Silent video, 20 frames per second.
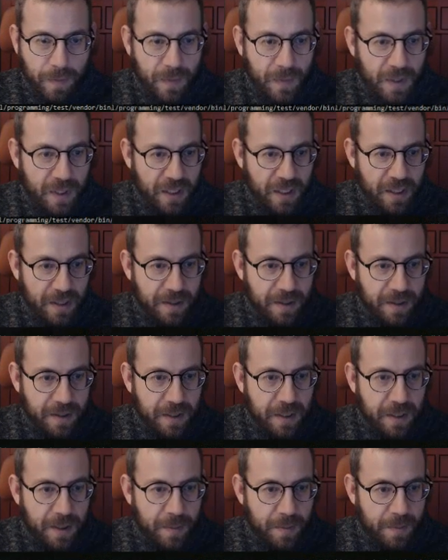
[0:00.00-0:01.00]
let's
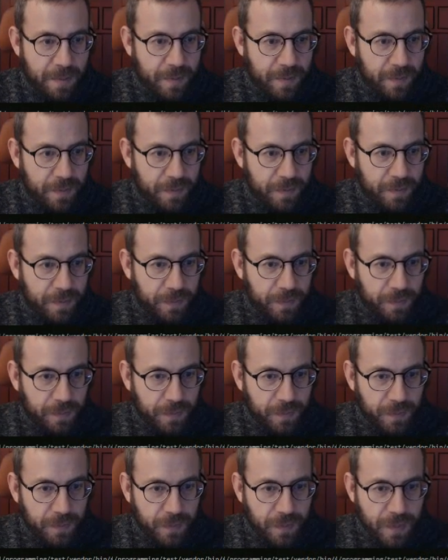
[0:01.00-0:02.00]
see.
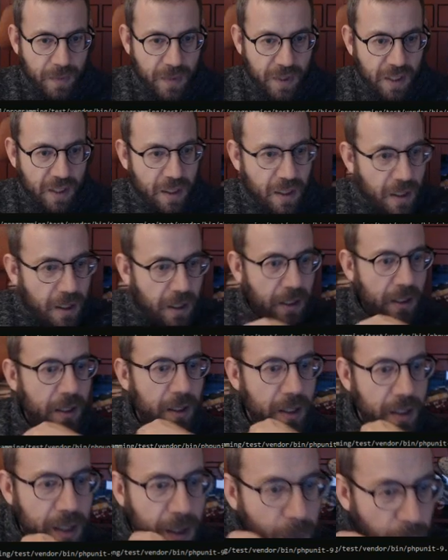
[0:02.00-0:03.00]

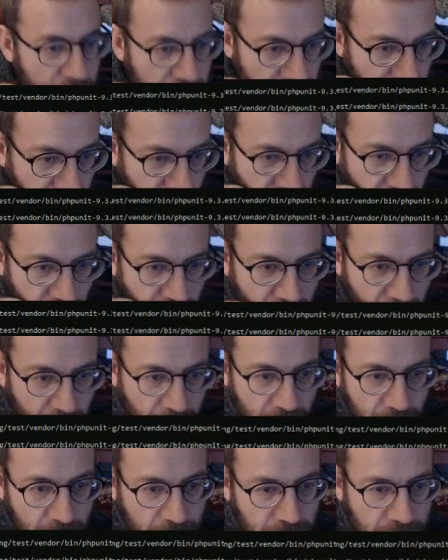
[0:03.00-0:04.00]
There was an
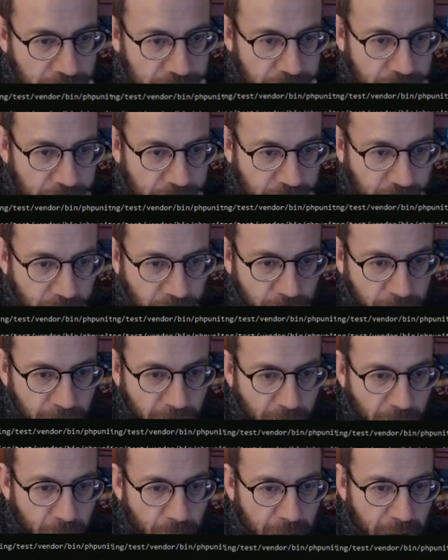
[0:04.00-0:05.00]
error. Should
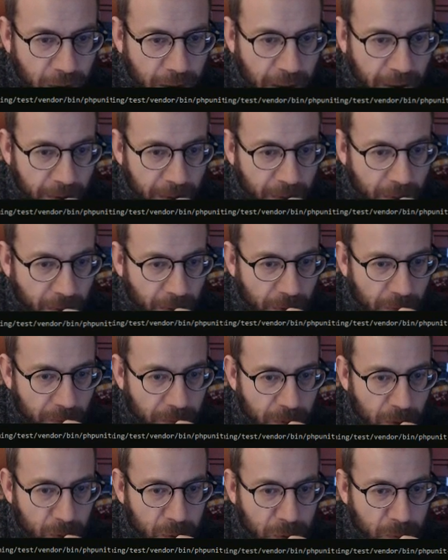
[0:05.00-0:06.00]
throw error on
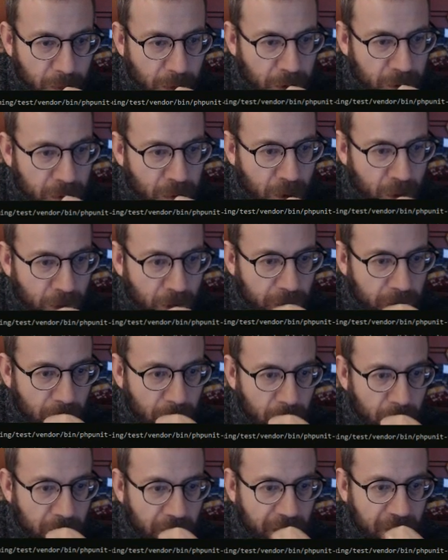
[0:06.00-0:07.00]
floating point
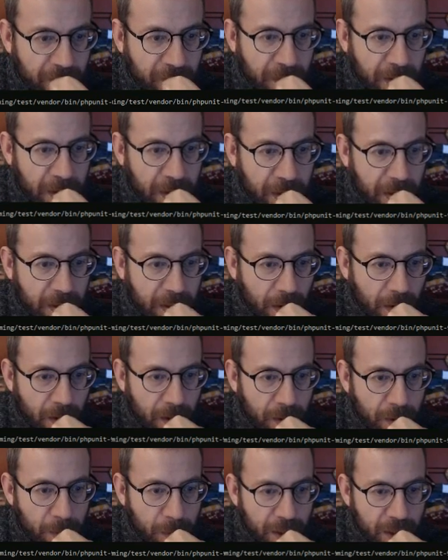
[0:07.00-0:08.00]
overflow, invalid
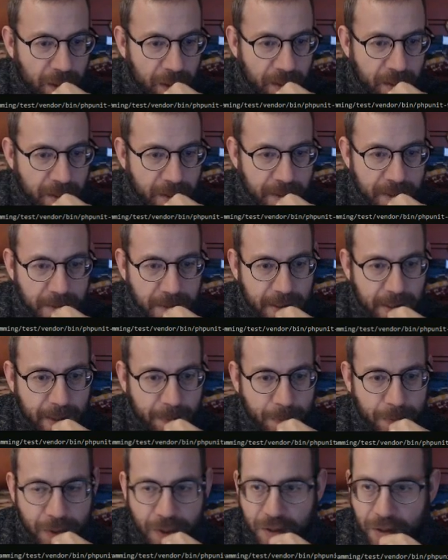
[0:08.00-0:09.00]
argument
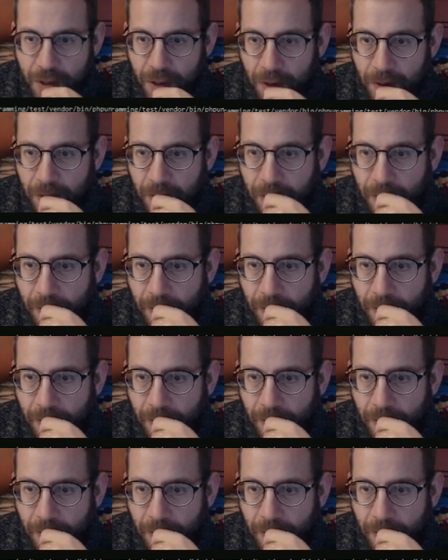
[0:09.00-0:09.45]
exception.